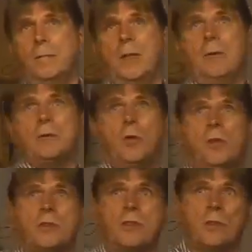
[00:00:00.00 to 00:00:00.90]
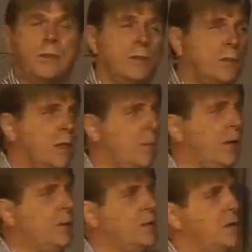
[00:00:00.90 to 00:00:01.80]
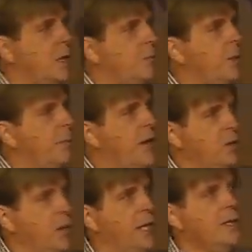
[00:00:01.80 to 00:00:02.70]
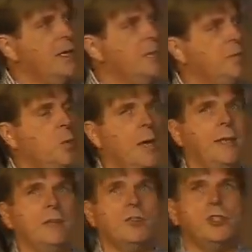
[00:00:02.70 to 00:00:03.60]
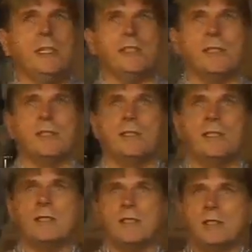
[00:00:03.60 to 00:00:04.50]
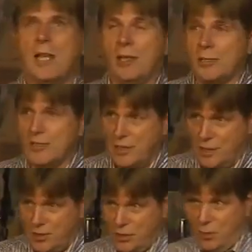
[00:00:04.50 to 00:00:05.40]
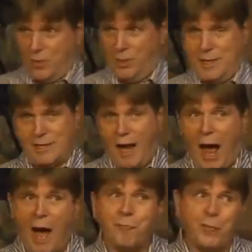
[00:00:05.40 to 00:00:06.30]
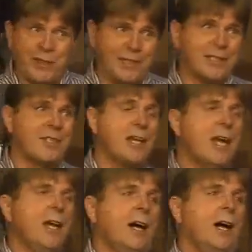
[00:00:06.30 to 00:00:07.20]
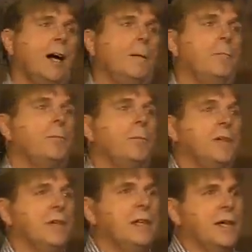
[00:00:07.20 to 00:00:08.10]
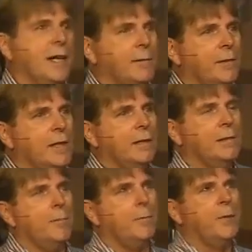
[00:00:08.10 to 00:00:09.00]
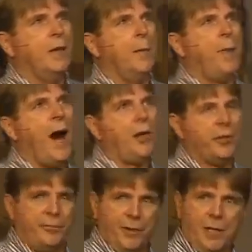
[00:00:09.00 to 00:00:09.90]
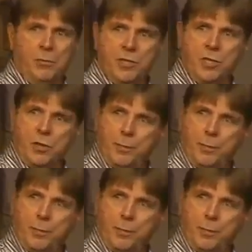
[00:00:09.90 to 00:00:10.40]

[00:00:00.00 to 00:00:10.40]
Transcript: He was more concerned about his number. By the way, when Jesus tells this story. It's obvious. Um, the uh, Apocrypha, which are the